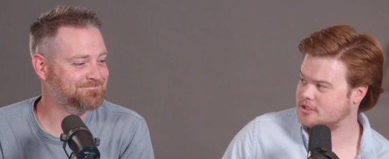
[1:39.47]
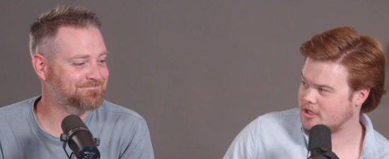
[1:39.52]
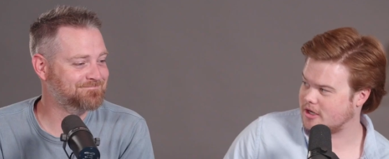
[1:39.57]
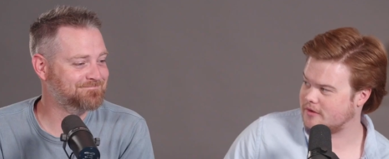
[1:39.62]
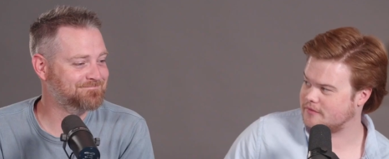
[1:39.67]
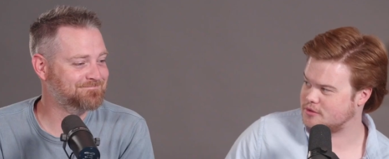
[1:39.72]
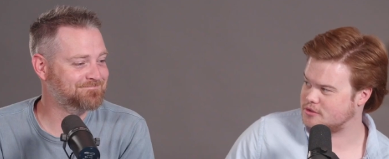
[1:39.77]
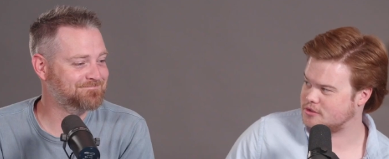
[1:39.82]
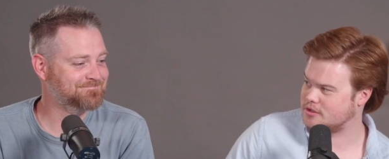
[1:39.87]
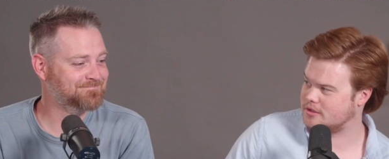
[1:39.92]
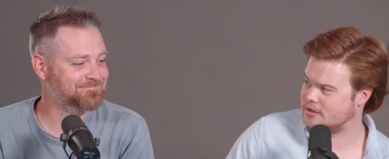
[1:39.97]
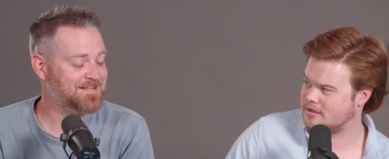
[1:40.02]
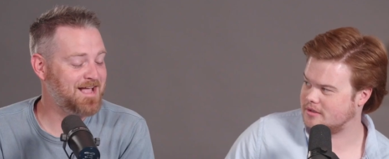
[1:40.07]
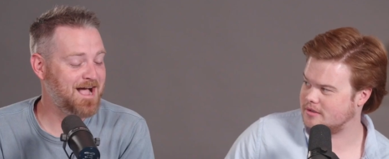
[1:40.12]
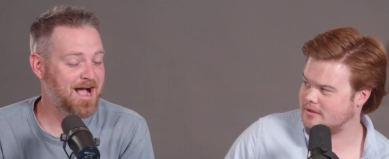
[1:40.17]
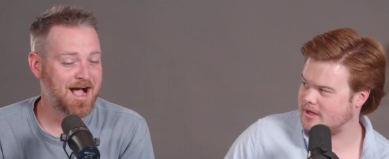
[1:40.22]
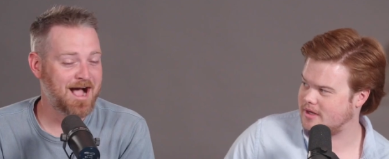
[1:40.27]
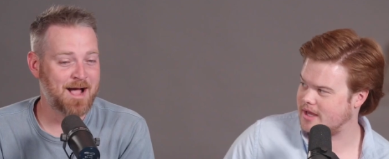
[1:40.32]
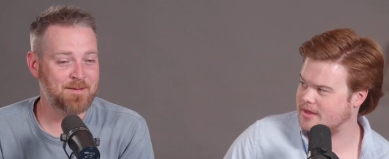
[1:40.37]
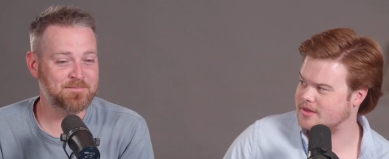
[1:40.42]
Speaker 1: officer
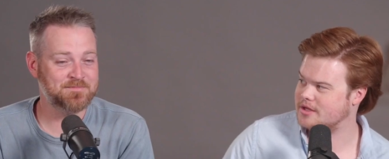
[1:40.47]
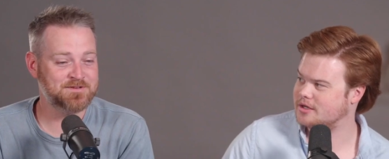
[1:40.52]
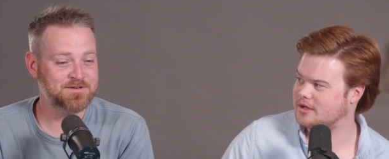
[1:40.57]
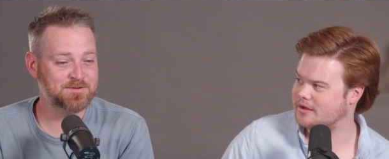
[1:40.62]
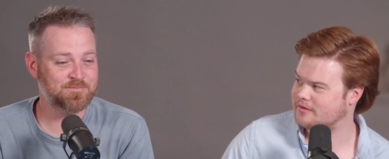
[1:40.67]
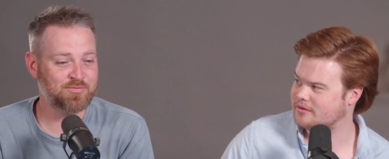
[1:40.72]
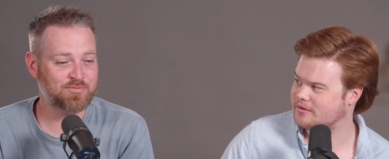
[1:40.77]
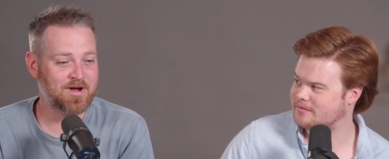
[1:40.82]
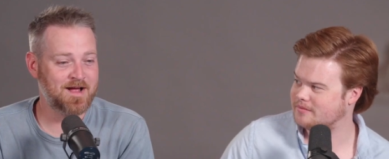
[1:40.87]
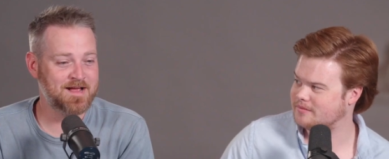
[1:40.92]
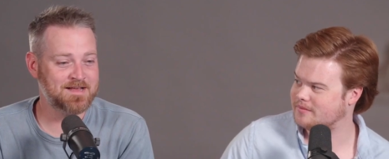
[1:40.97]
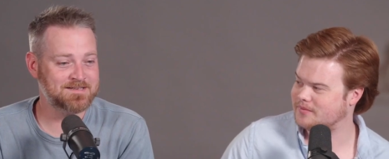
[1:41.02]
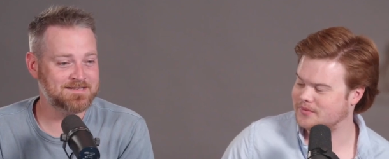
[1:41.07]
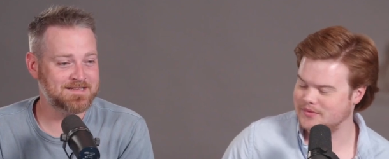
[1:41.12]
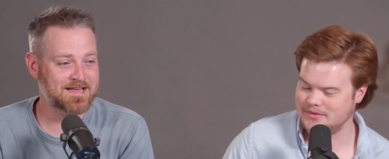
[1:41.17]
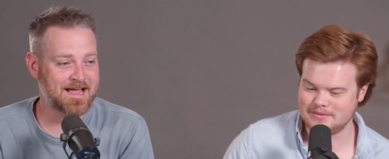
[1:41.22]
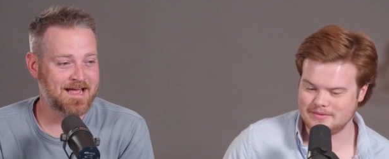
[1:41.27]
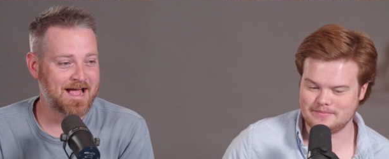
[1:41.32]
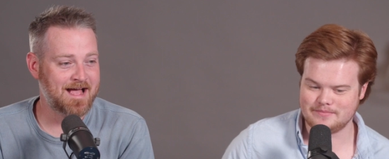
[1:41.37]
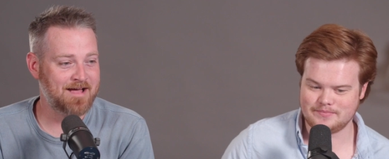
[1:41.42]
Speaker 2: i'm
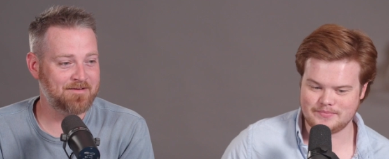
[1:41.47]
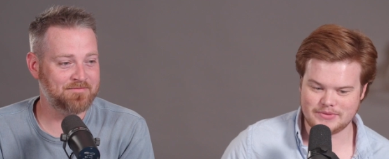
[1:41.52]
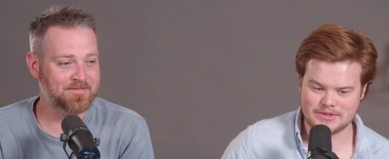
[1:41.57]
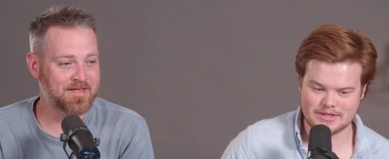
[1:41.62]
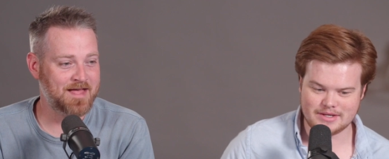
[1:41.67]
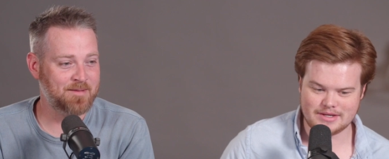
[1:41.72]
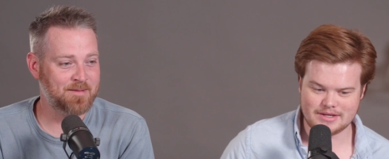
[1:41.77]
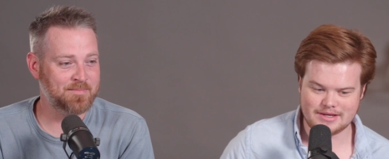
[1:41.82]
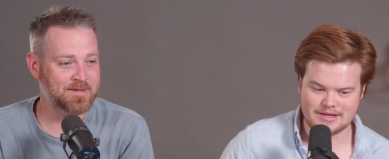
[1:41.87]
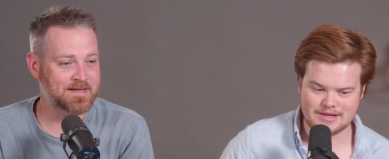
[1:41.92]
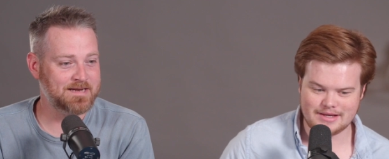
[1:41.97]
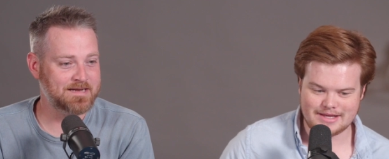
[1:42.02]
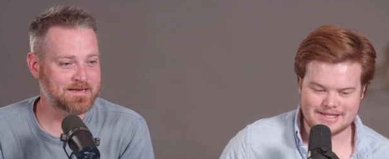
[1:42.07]
surprised they have that many